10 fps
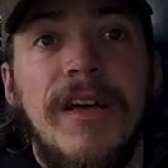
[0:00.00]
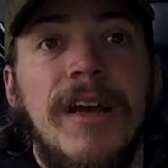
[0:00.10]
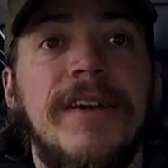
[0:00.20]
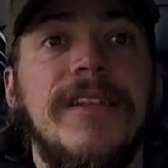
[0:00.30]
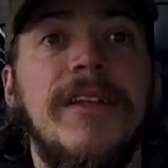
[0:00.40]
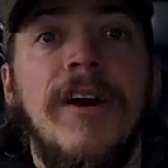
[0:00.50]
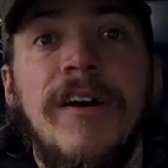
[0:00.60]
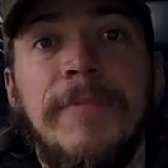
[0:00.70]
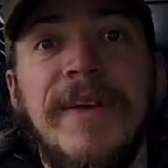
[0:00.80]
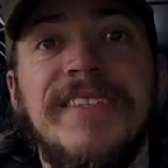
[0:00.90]
and then at
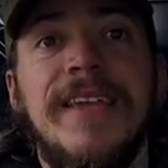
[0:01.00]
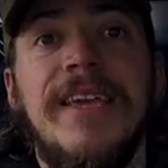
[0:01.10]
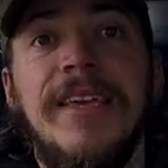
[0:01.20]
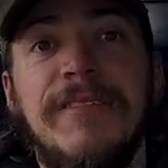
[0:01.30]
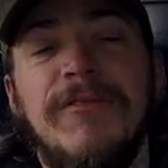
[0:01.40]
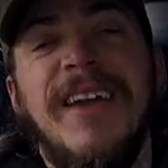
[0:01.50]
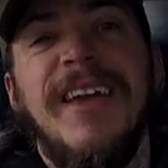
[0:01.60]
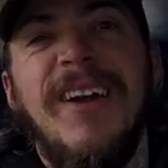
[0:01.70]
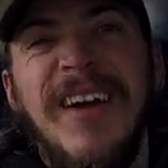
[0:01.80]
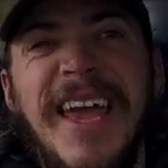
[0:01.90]
half past 8
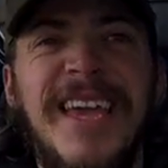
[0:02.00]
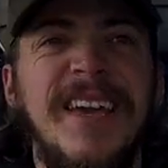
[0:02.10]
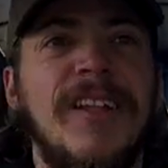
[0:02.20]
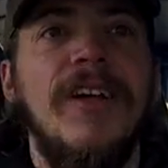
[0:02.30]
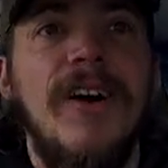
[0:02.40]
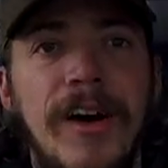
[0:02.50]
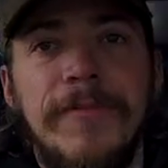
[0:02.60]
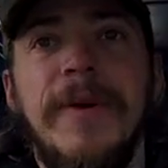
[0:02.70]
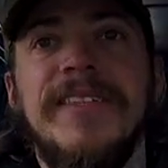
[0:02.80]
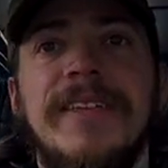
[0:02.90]
8 o'clock half
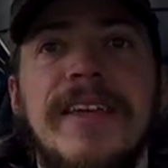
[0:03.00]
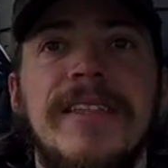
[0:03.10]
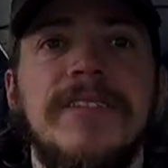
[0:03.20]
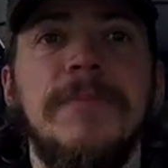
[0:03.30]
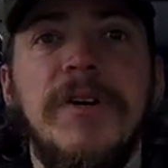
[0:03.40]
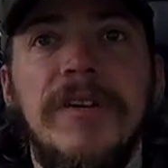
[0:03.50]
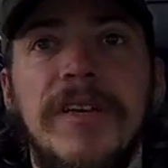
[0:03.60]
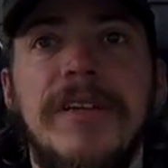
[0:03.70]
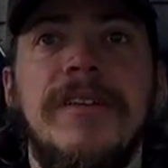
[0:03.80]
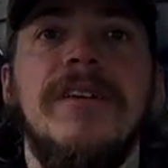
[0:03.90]
past 8 this
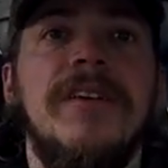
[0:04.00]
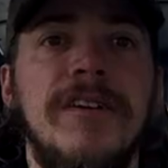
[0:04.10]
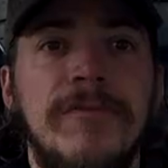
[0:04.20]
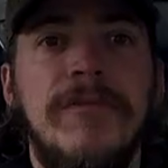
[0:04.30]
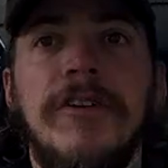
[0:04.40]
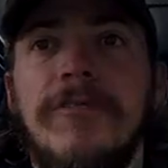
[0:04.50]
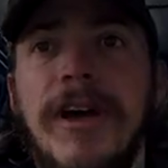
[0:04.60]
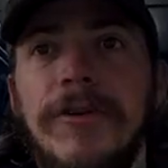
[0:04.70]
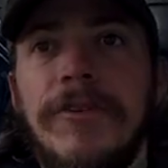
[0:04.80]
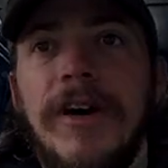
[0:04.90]
morning rod
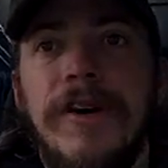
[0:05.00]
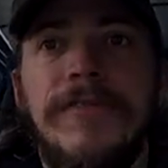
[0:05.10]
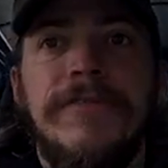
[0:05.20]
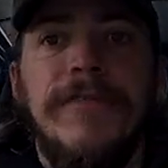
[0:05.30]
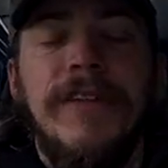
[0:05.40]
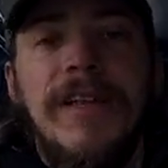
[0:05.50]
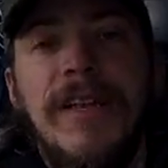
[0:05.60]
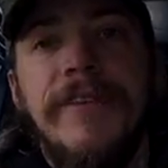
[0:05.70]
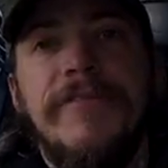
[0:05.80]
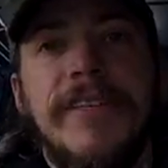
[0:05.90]
rattled off
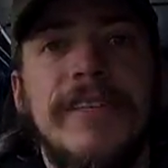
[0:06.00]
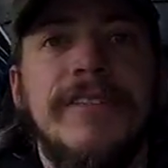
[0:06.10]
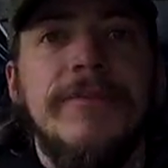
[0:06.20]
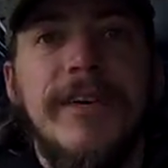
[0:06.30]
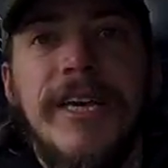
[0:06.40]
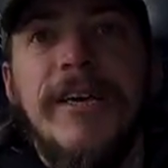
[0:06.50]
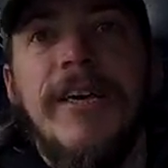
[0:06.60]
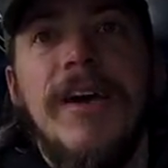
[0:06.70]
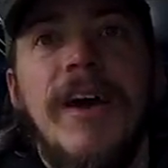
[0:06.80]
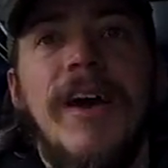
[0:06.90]
lifted into it
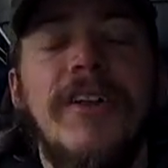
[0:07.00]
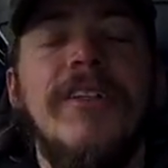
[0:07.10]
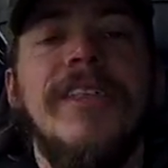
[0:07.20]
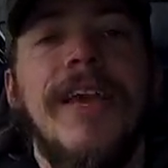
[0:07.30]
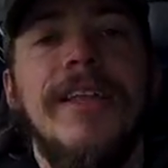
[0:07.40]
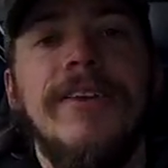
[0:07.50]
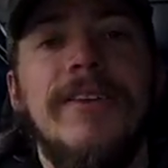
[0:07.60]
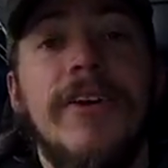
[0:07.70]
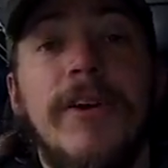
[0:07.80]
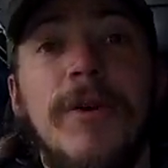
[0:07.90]
and on the end
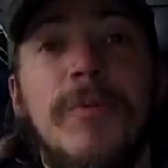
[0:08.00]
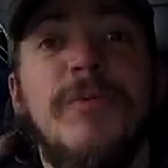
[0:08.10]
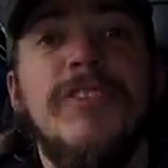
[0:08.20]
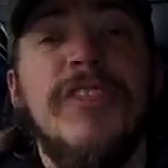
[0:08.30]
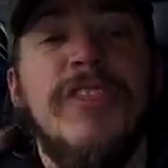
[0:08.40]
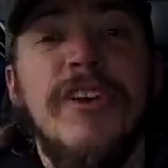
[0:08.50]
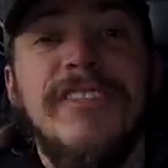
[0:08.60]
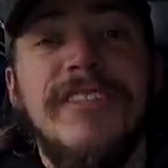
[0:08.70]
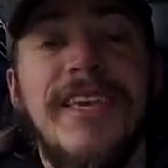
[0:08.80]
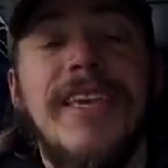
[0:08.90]
was a
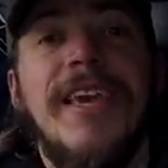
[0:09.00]
30.8